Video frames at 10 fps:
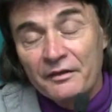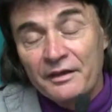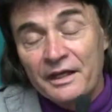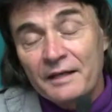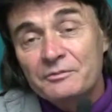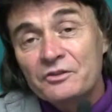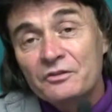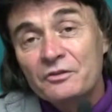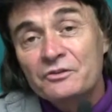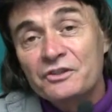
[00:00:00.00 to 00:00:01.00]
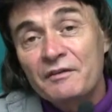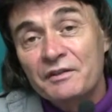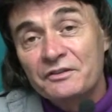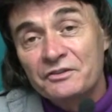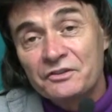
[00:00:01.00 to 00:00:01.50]
The absolutes have
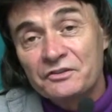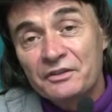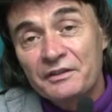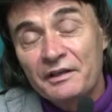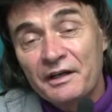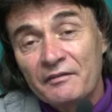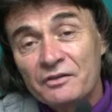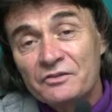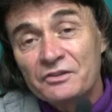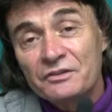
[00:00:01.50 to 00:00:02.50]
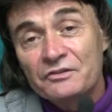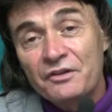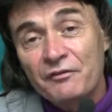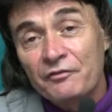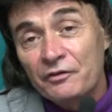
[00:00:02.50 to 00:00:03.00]
existed ever since
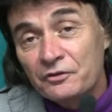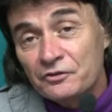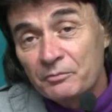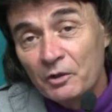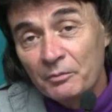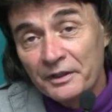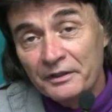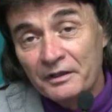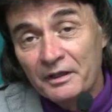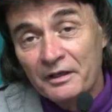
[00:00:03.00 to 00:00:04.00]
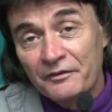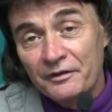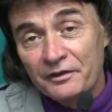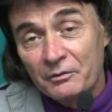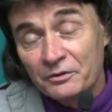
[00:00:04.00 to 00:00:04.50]
the first moment
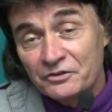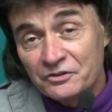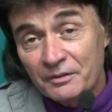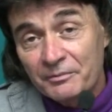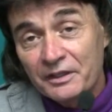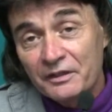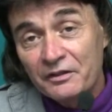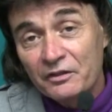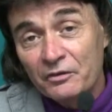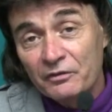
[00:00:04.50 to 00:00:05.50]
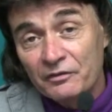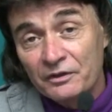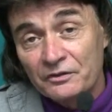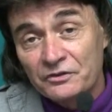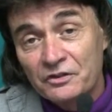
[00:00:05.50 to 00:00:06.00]
that there was something in the
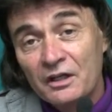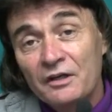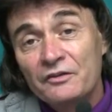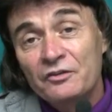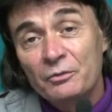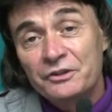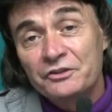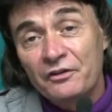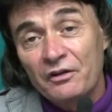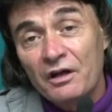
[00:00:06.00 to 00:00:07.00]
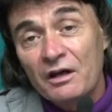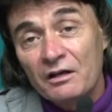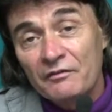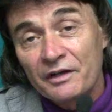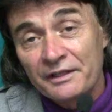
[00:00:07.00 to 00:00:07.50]
universe to which the
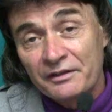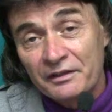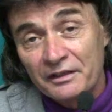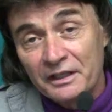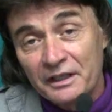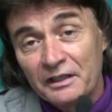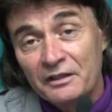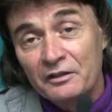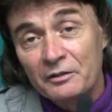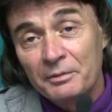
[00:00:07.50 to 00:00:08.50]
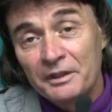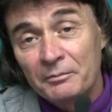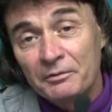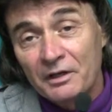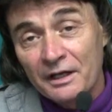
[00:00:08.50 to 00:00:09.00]
law of identity could be
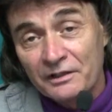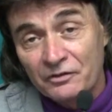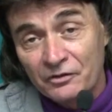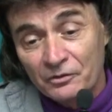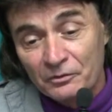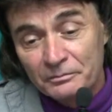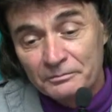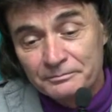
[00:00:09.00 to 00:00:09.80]
applied to.